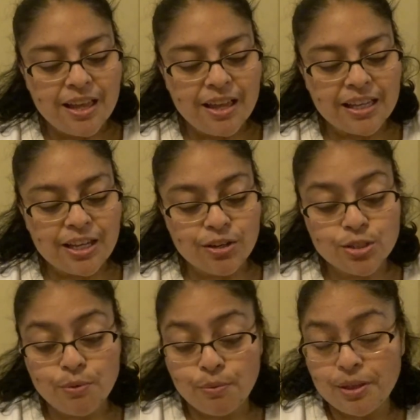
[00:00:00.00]

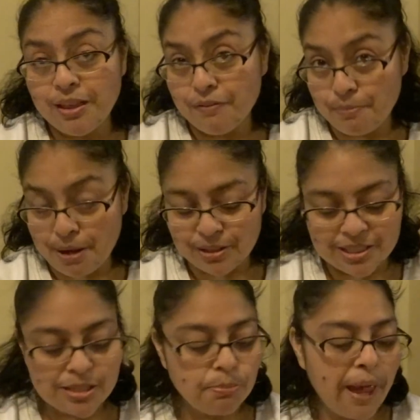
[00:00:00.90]
Here's what we love about
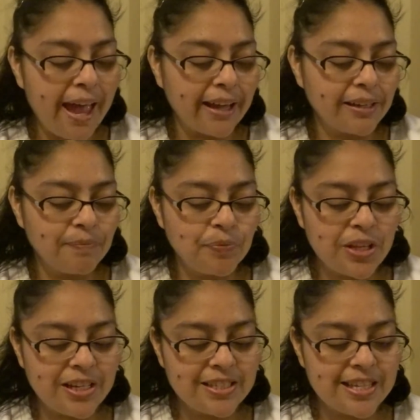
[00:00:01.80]
this bag.
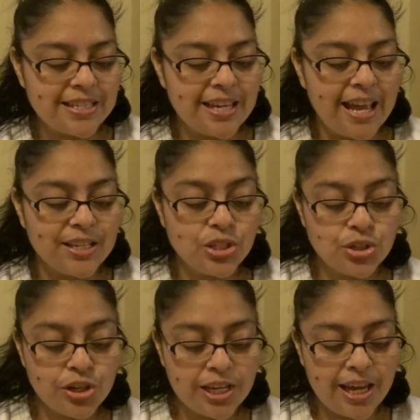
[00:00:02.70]
And it says it has
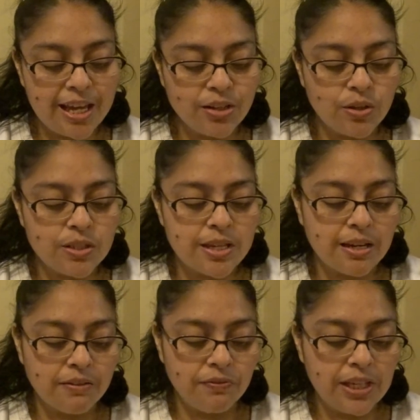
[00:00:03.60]
sturdy handles, a
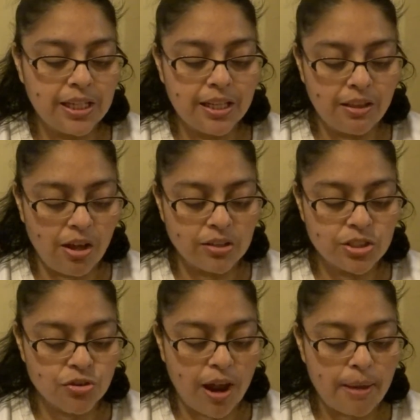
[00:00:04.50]
convenient long
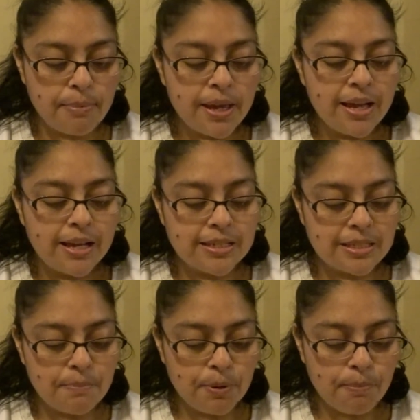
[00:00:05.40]
strap, a
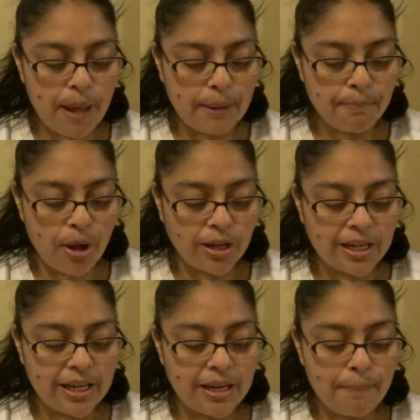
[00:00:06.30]
zippered back
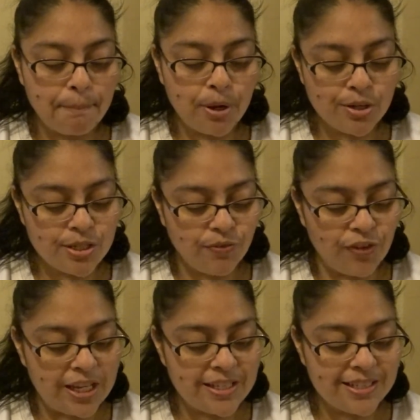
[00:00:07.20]
pocket, purse
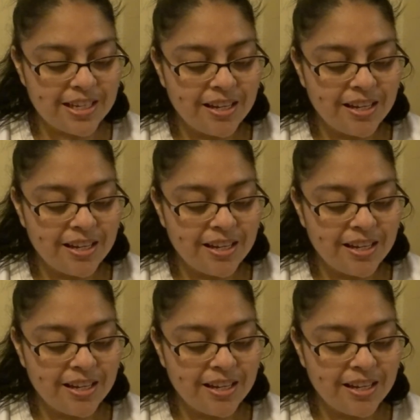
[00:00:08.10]
feet,